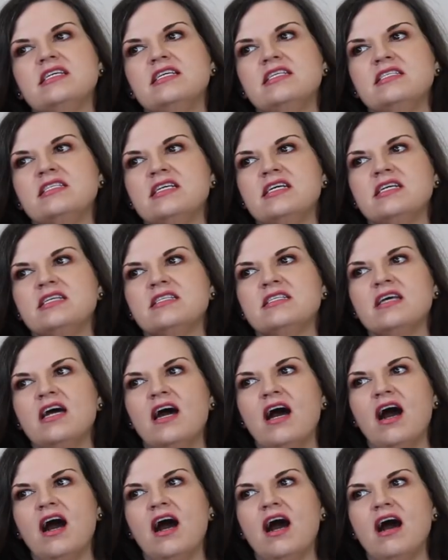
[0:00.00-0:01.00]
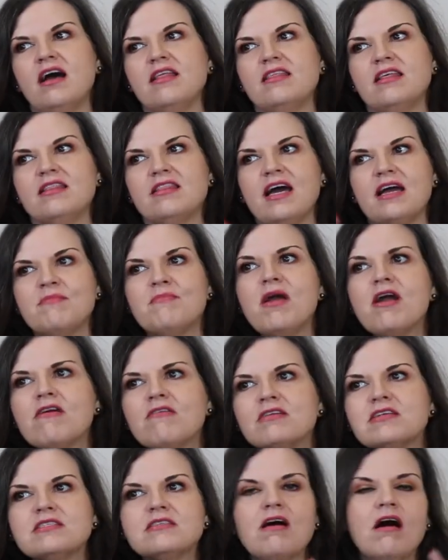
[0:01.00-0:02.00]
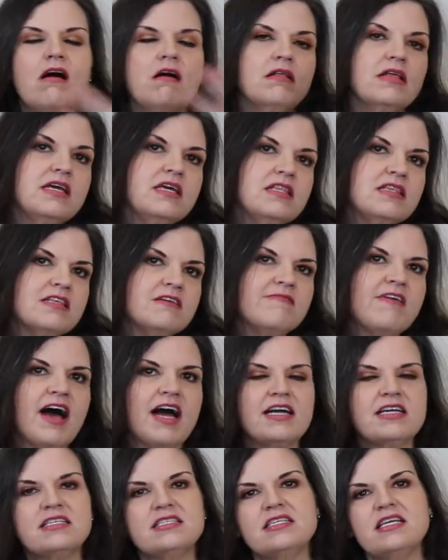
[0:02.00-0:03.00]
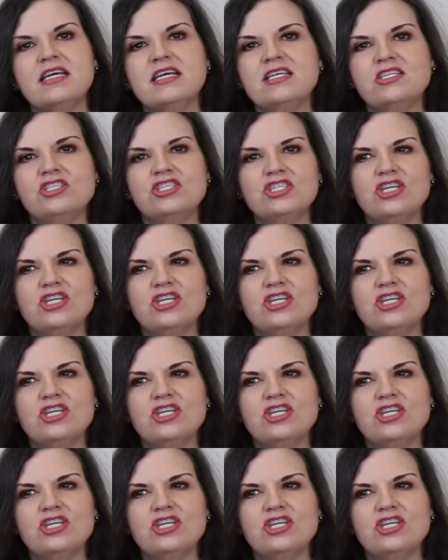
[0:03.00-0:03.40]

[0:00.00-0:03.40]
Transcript: Is it the thimerosal in the vaccines?